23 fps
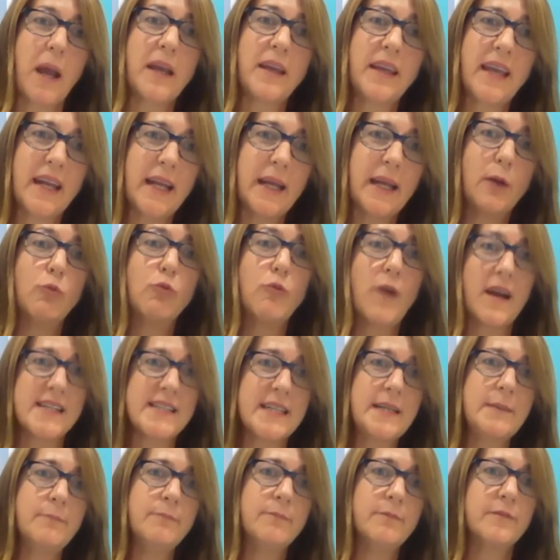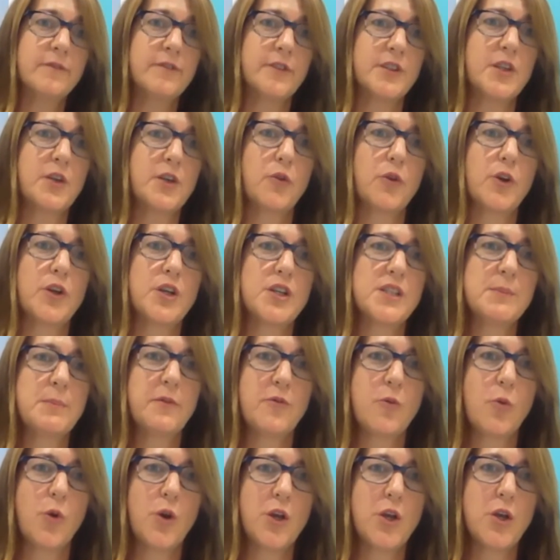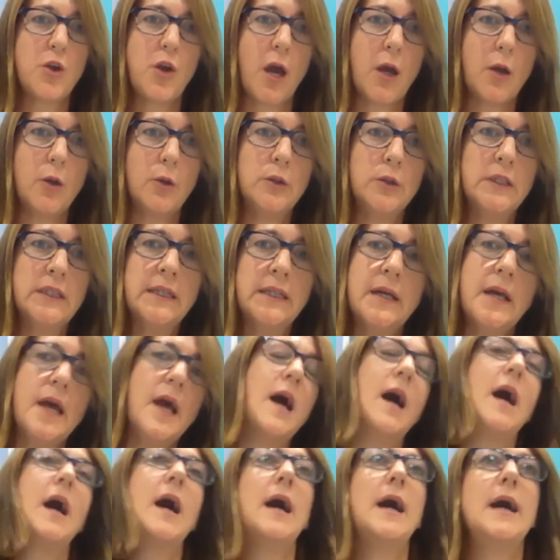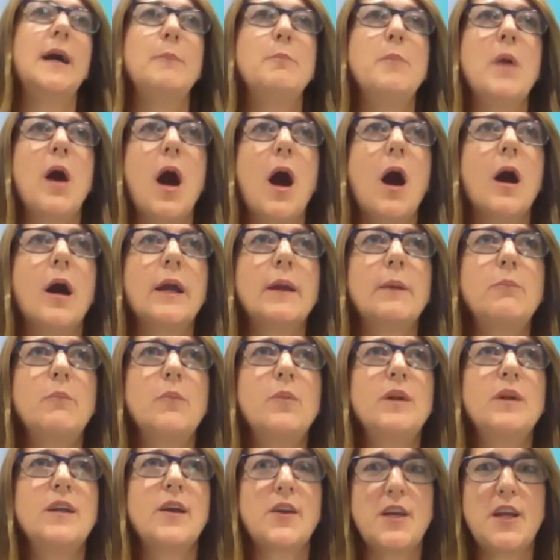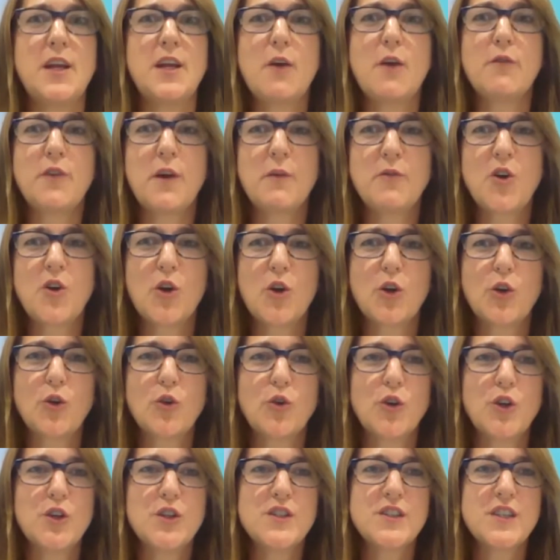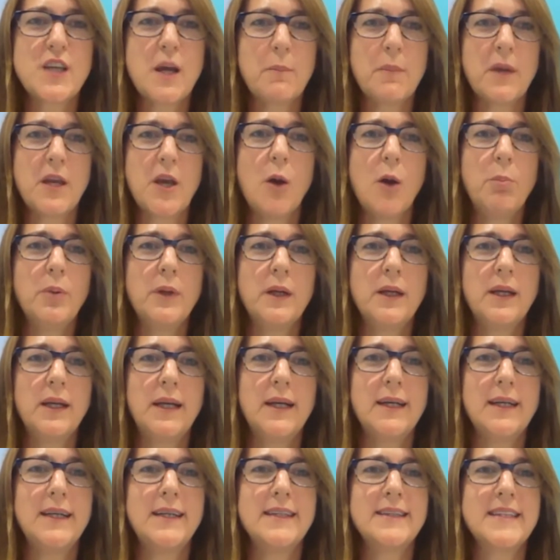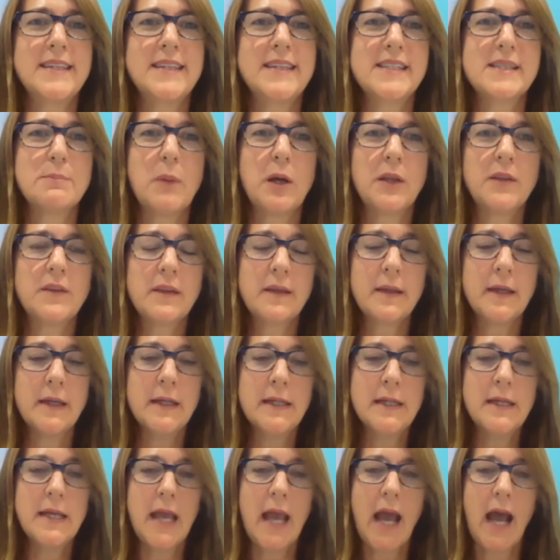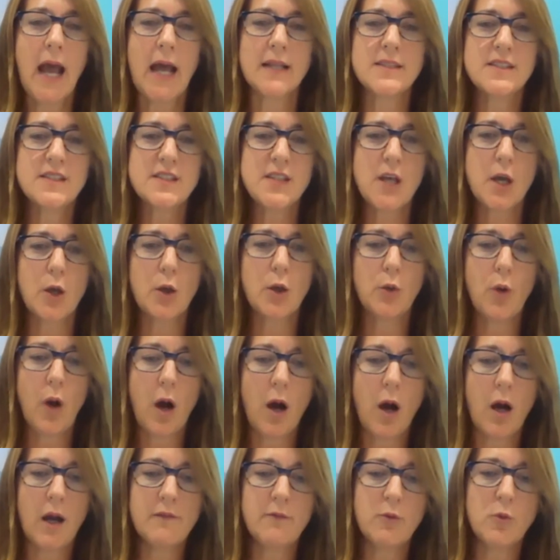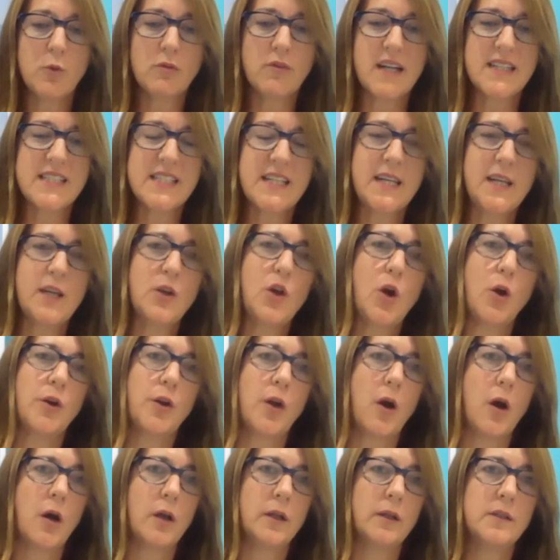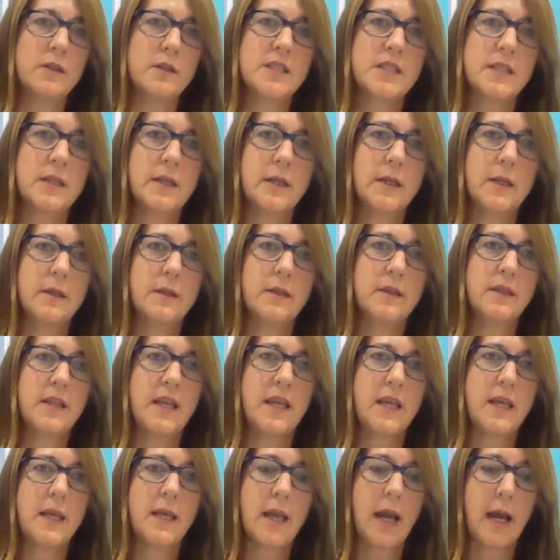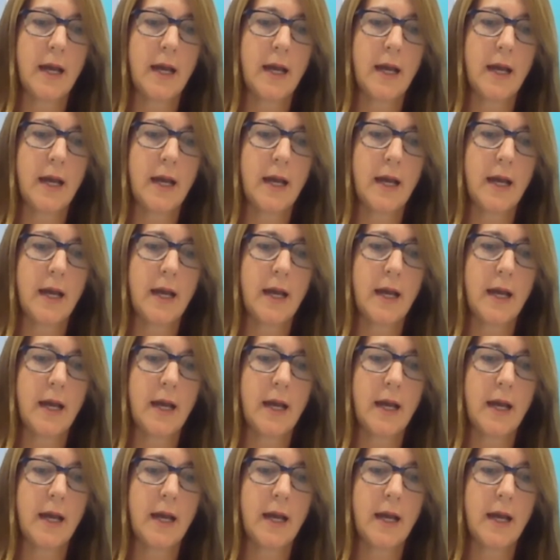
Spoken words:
getting ready for the cruise before you go. I'm lucky enough, I've got a cruise coming up this month. And so I've already gone on to the